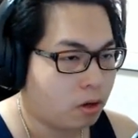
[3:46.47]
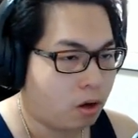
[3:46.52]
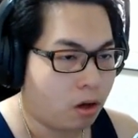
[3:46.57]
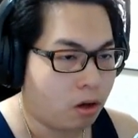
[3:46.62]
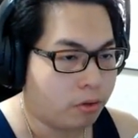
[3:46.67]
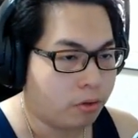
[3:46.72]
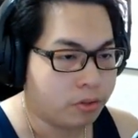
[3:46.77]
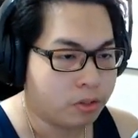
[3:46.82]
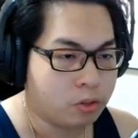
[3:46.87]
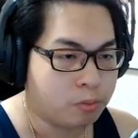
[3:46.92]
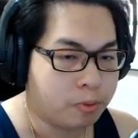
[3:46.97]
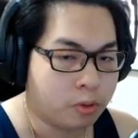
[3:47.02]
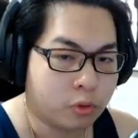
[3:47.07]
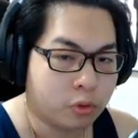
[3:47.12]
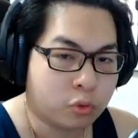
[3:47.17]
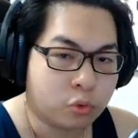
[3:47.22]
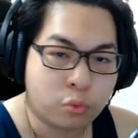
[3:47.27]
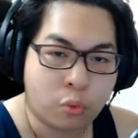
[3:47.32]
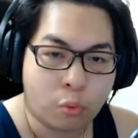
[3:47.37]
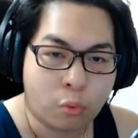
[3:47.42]
all these
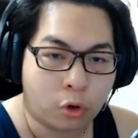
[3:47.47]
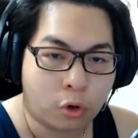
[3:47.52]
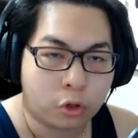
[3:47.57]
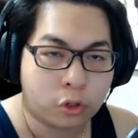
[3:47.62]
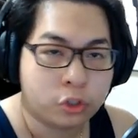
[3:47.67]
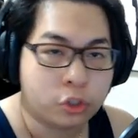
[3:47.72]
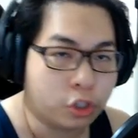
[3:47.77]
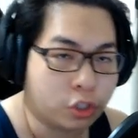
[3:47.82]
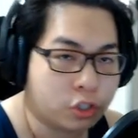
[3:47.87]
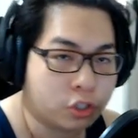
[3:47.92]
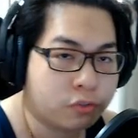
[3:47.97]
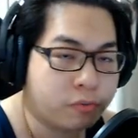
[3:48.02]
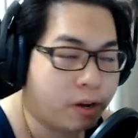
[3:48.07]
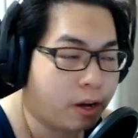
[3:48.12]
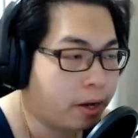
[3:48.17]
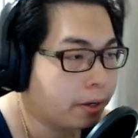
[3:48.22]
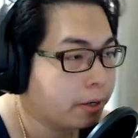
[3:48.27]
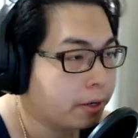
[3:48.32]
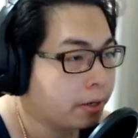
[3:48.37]
builds will work just fine.